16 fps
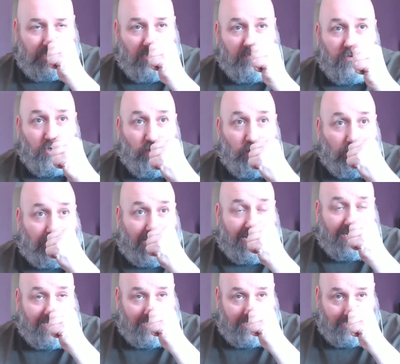Dom called that
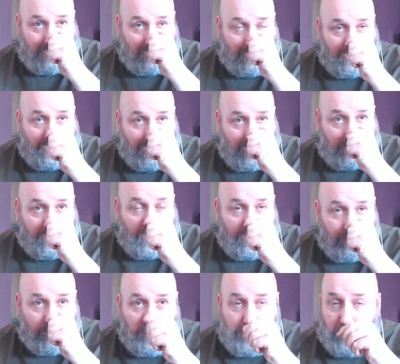instantly, and then
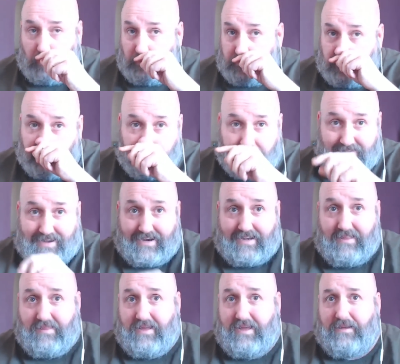the reports are
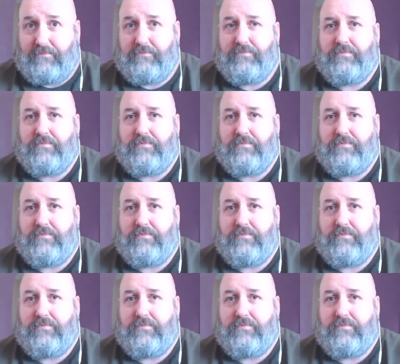exactly that.